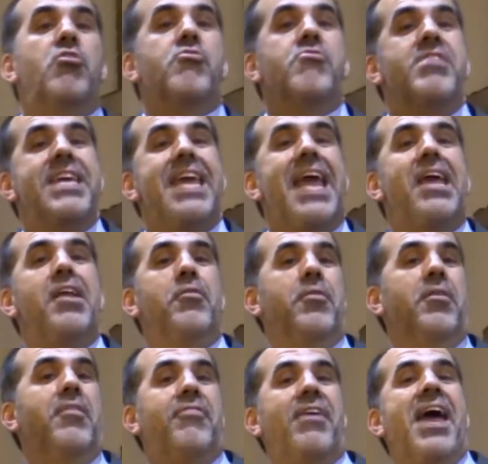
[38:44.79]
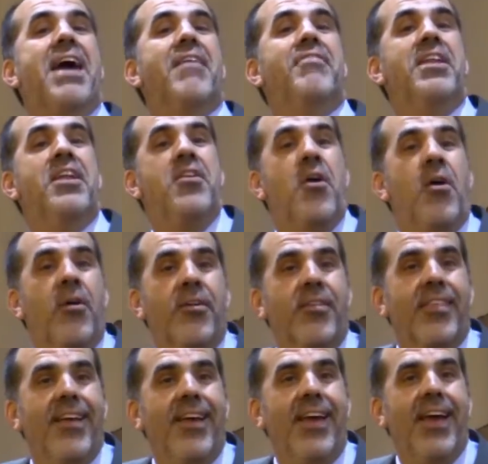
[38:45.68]
creator of heaven and
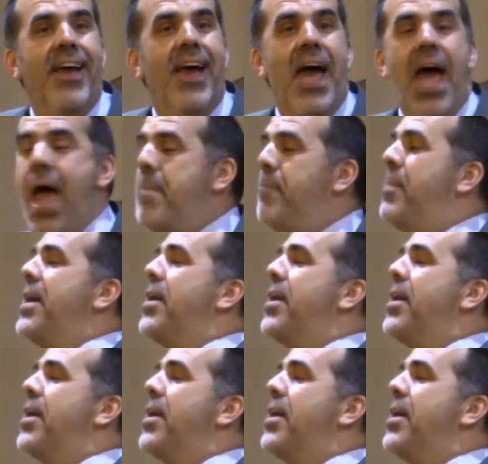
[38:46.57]
earth. And